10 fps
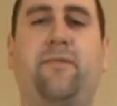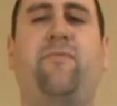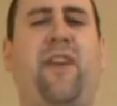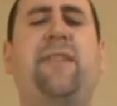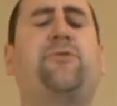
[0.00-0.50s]

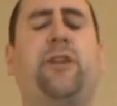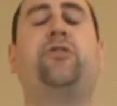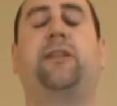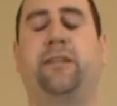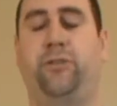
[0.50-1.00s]
Phantom
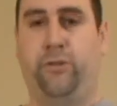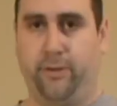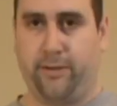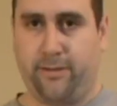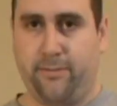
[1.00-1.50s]
Stranger is
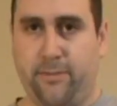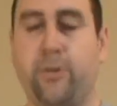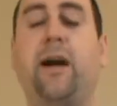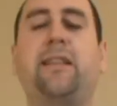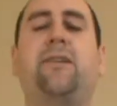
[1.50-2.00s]
Judas.
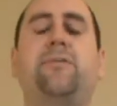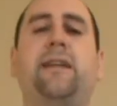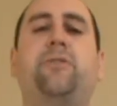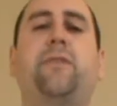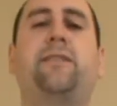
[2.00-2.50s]
So I thought it was
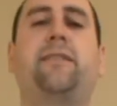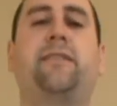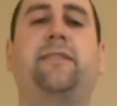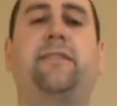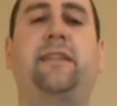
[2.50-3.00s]
interesting
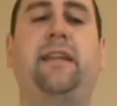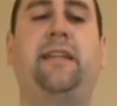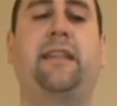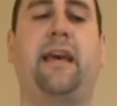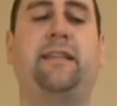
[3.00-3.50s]
to
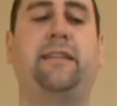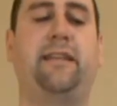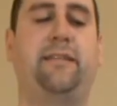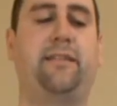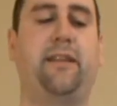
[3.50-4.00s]
see that
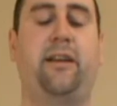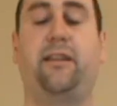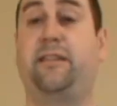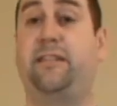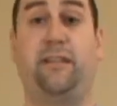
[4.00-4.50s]

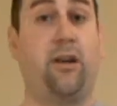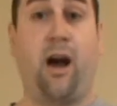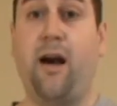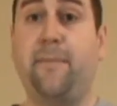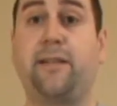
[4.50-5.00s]
DC
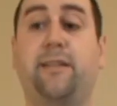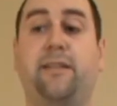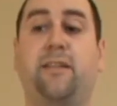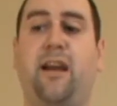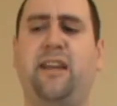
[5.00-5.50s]
Comics
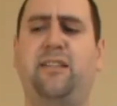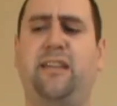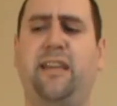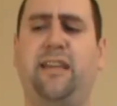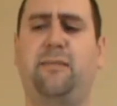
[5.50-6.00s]
is kind of
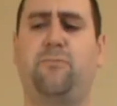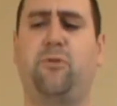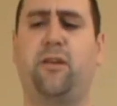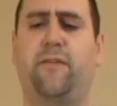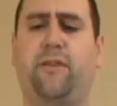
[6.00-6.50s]
taking
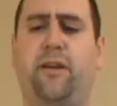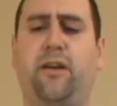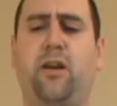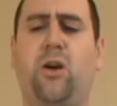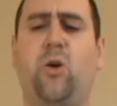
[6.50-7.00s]
more of a,
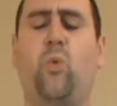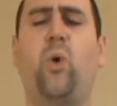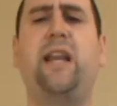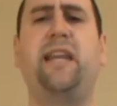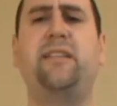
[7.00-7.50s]

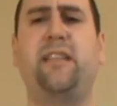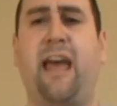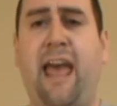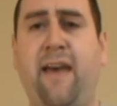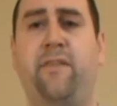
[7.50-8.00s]
what is the
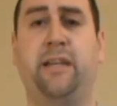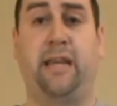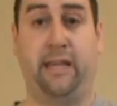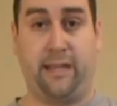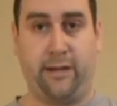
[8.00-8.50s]
heaven
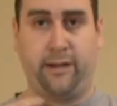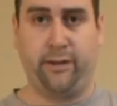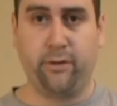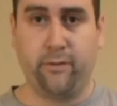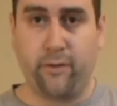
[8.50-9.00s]
in their
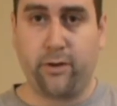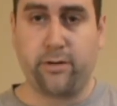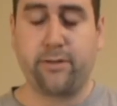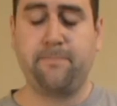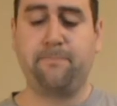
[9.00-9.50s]

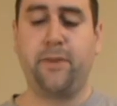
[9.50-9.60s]
universe?